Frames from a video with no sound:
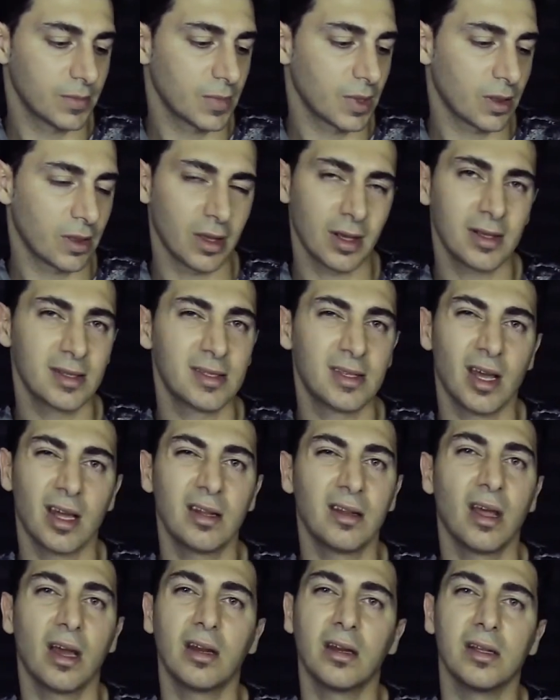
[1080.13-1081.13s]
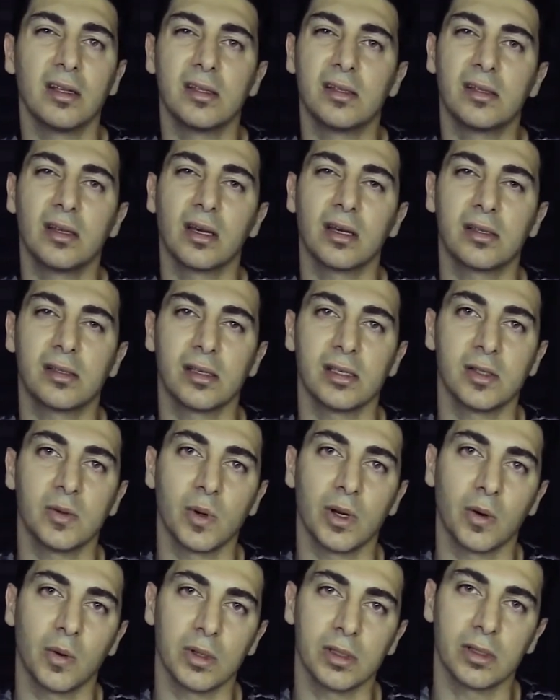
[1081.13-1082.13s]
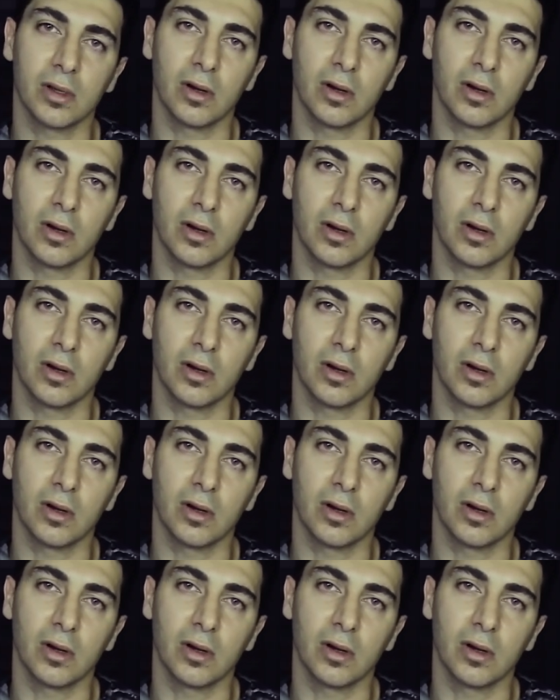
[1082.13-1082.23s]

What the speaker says: I think Z96 is what it was